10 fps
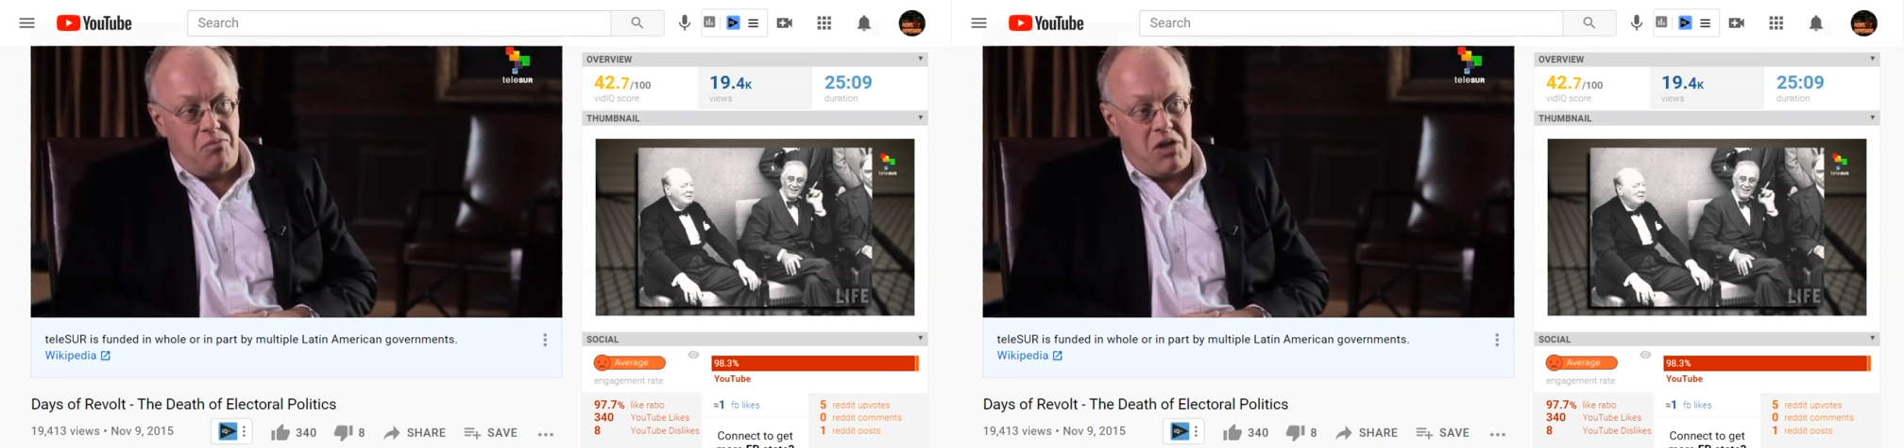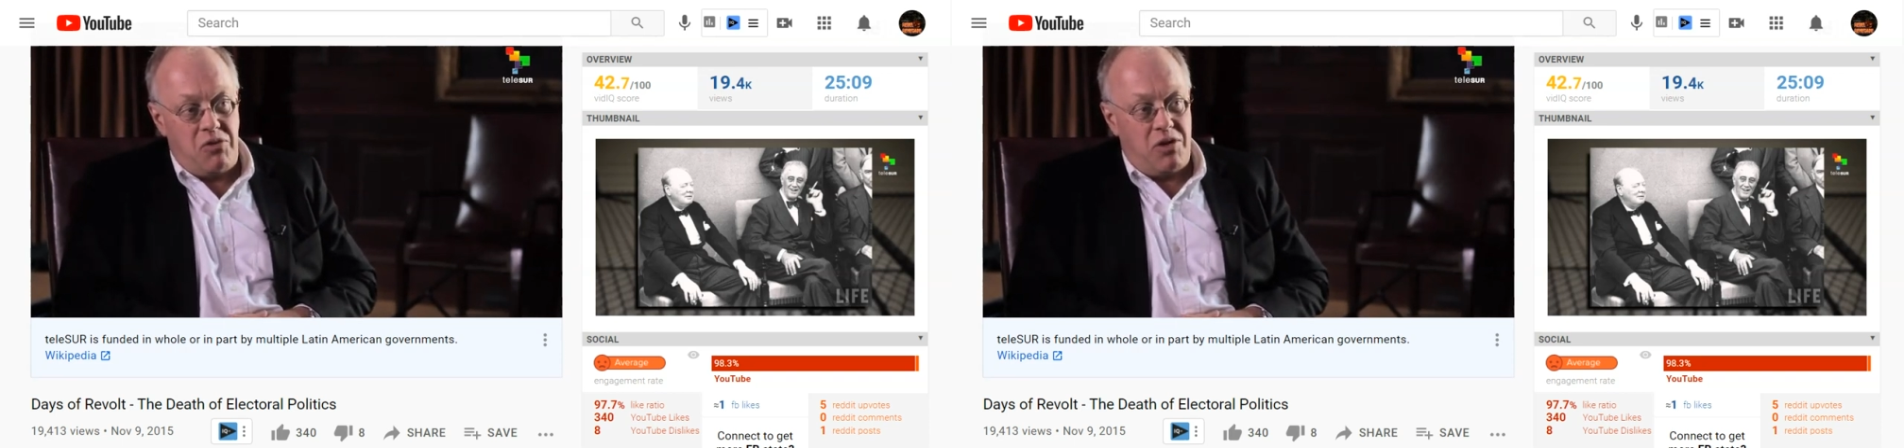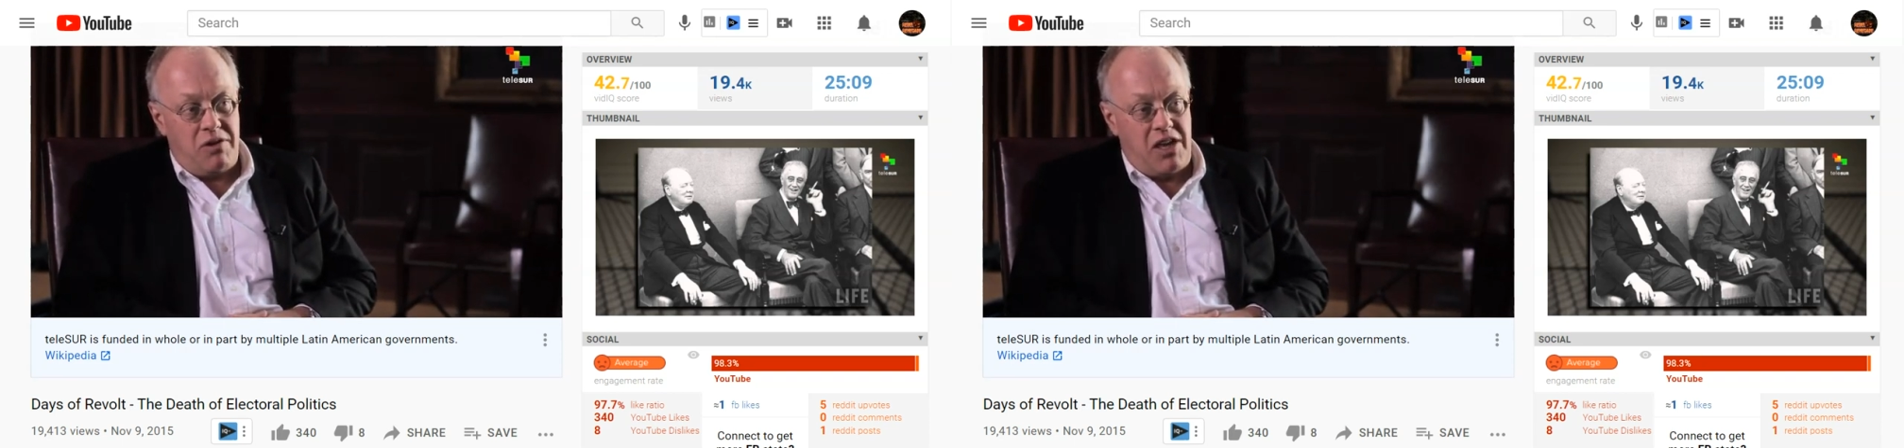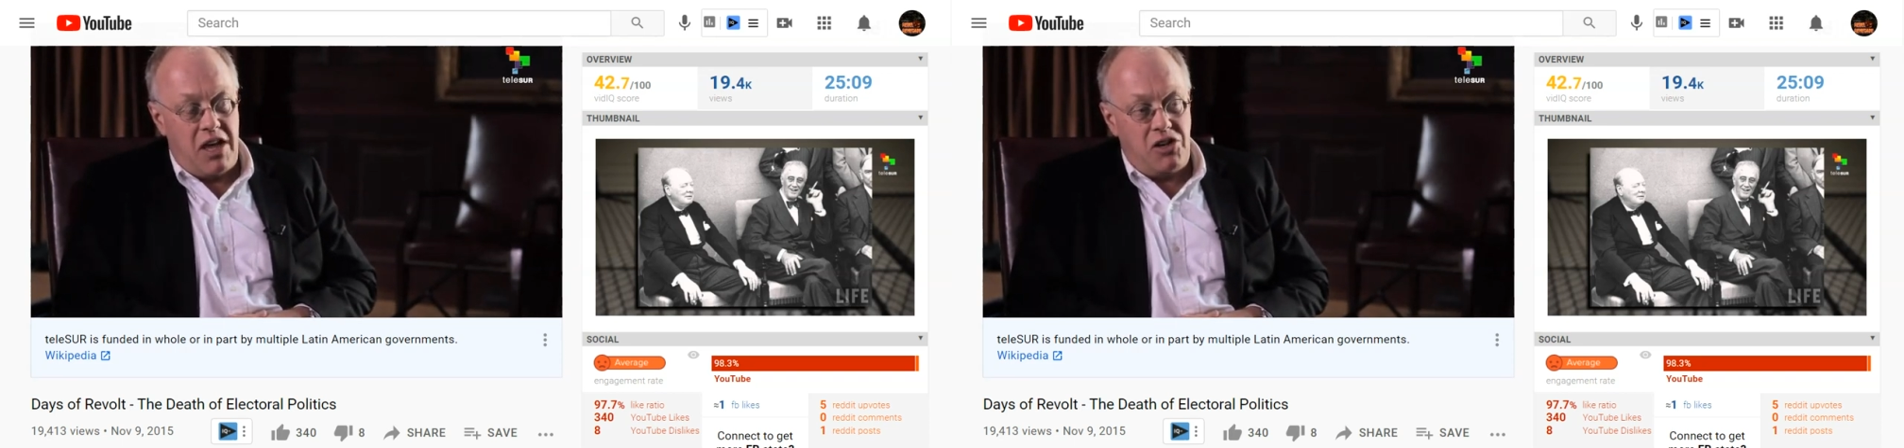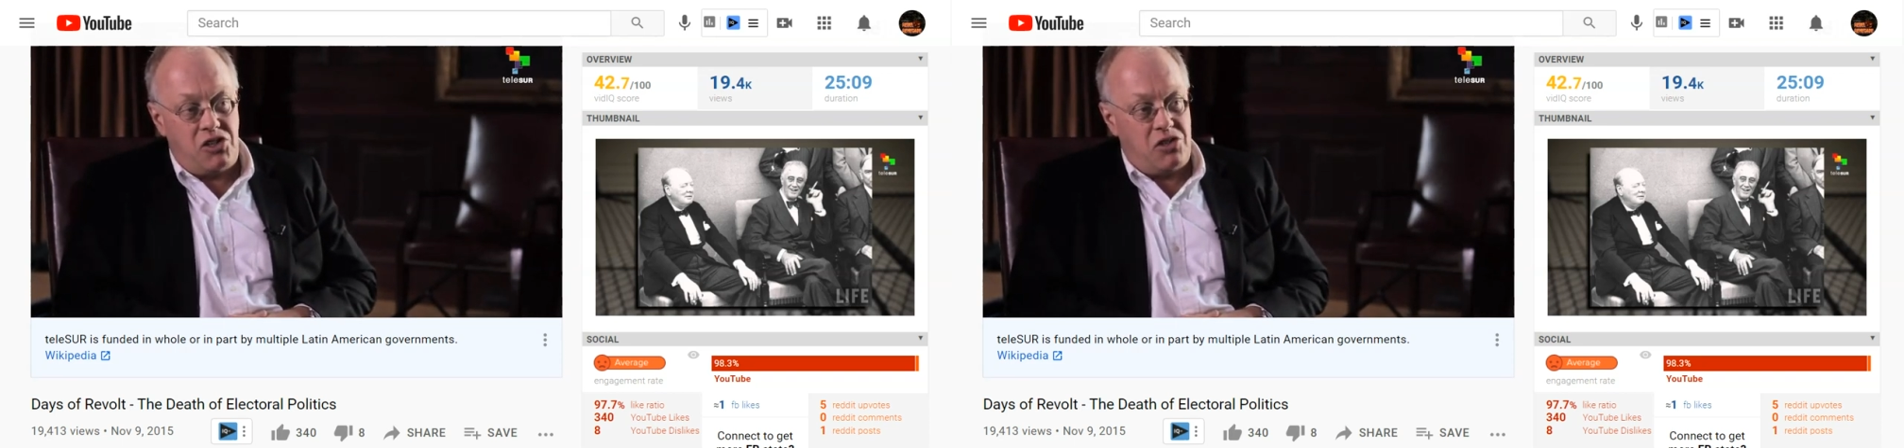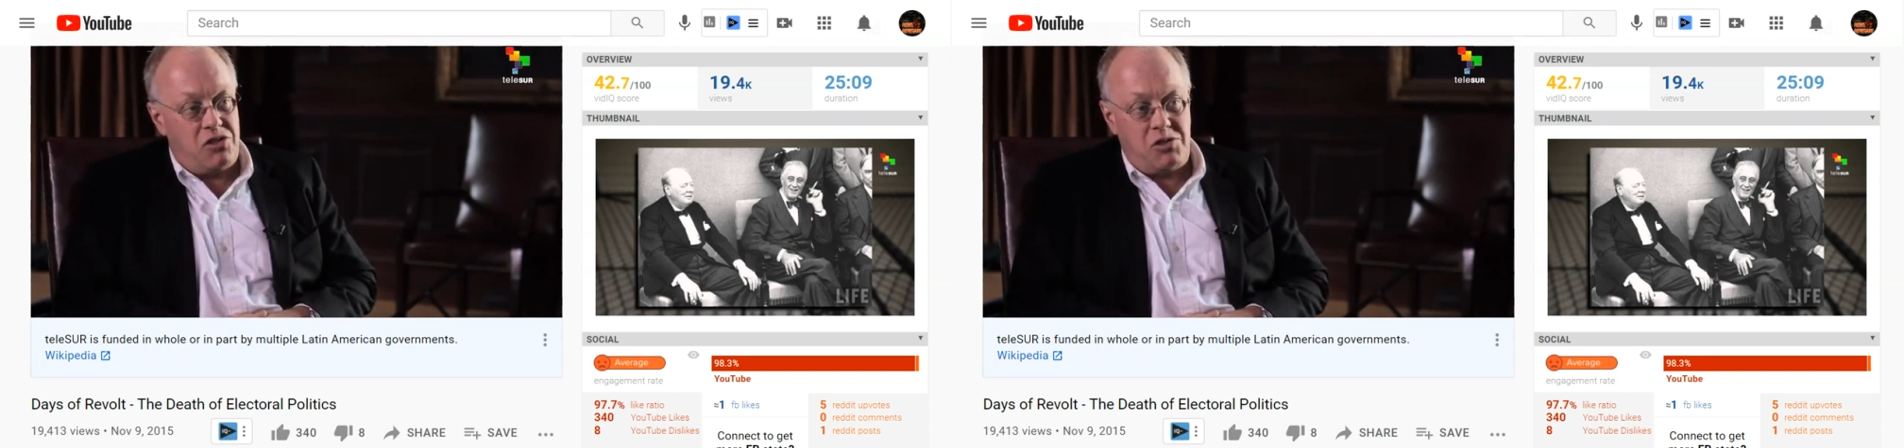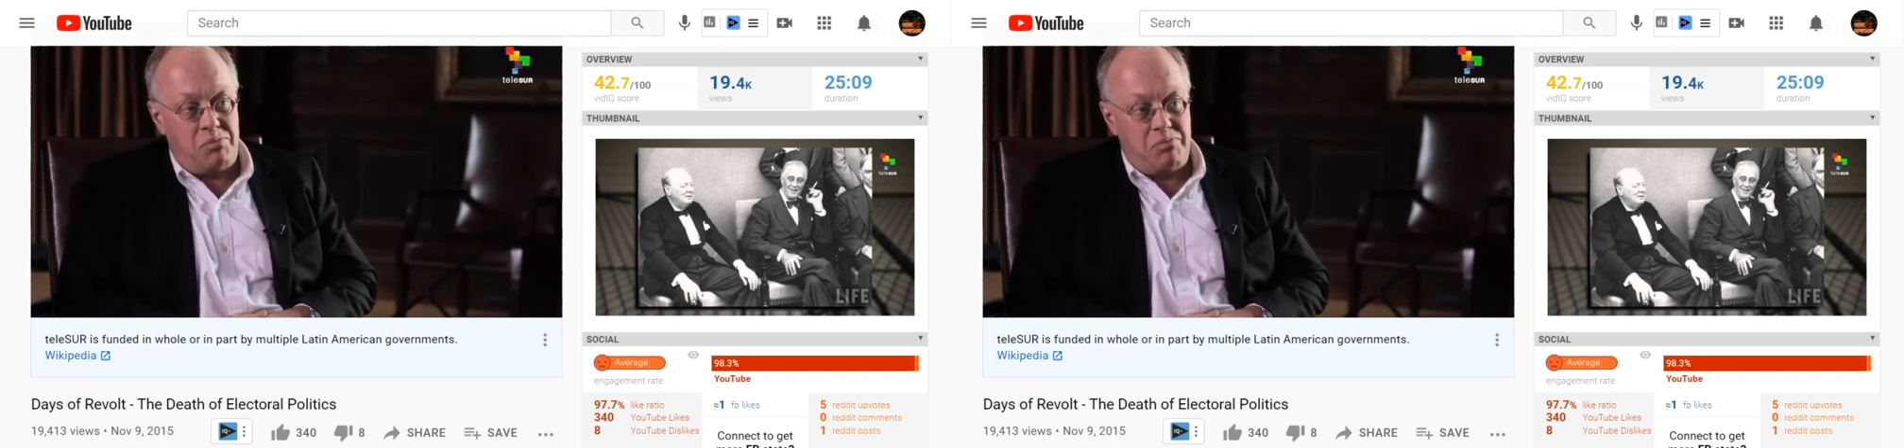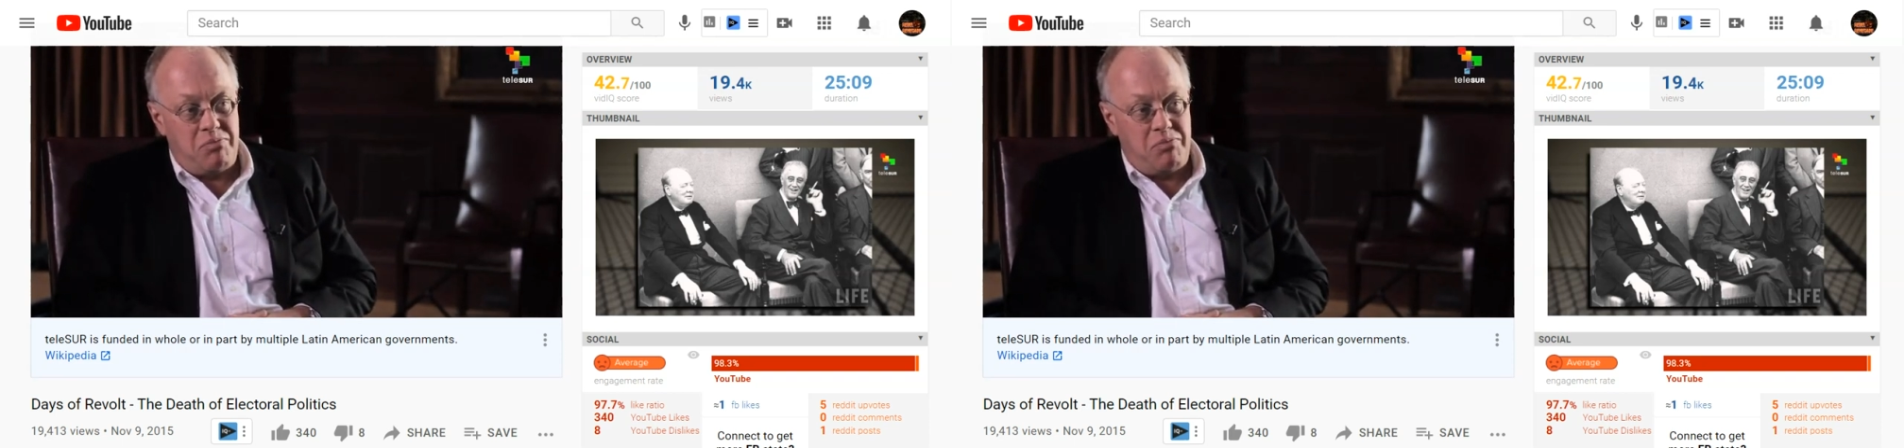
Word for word: being one of the engines